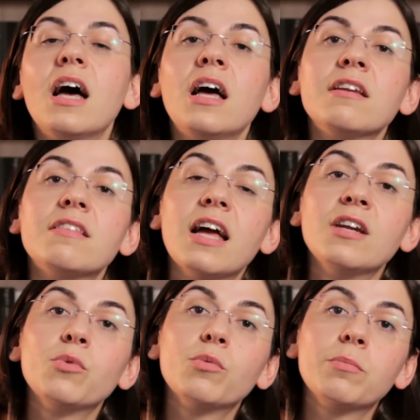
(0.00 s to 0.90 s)
And
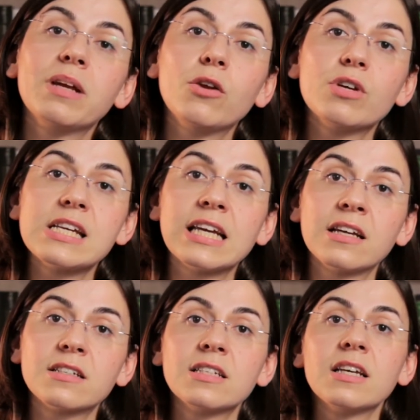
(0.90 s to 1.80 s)
then we will be looking
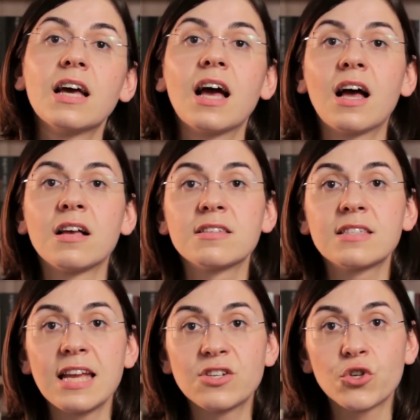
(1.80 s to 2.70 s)
at
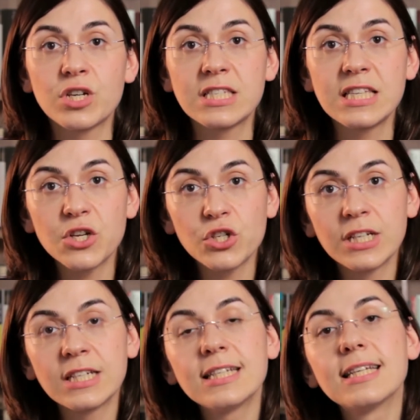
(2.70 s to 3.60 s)
state
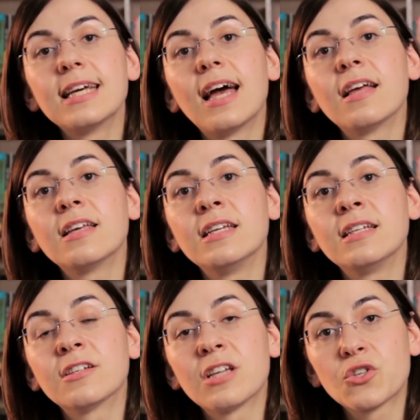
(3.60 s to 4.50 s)
jurisdiction,
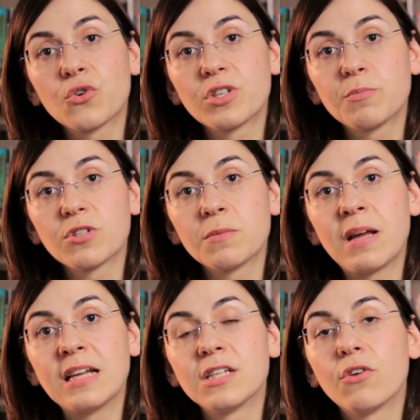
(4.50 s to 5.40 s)
international
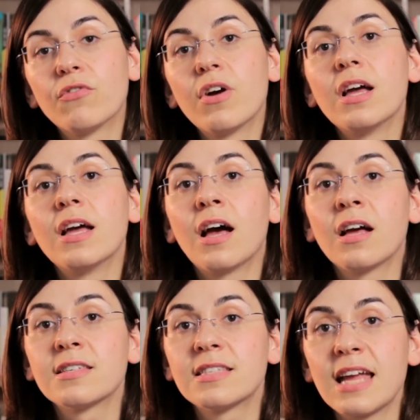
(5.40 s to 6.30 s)
responsibility of
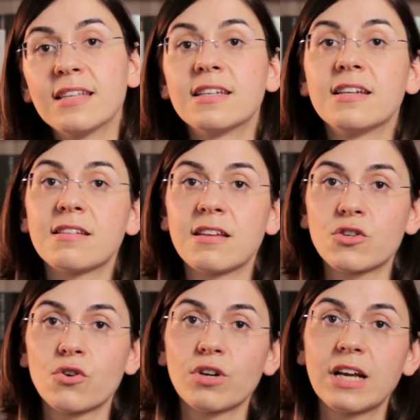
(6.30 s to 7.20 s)
states and
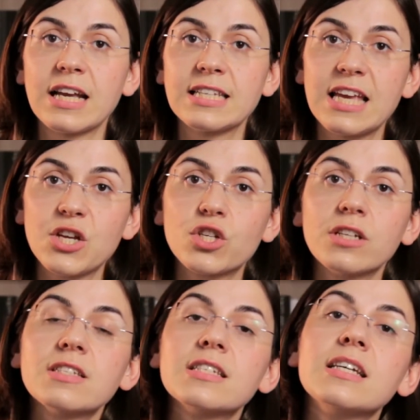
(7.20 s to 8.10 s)
international
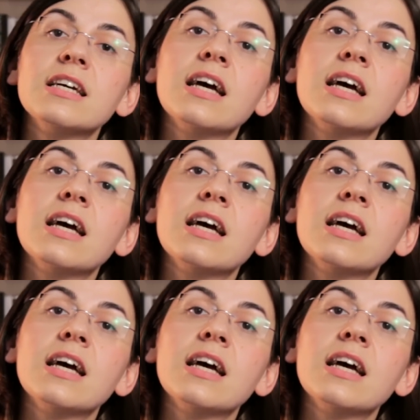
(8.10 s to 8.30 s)
organizations,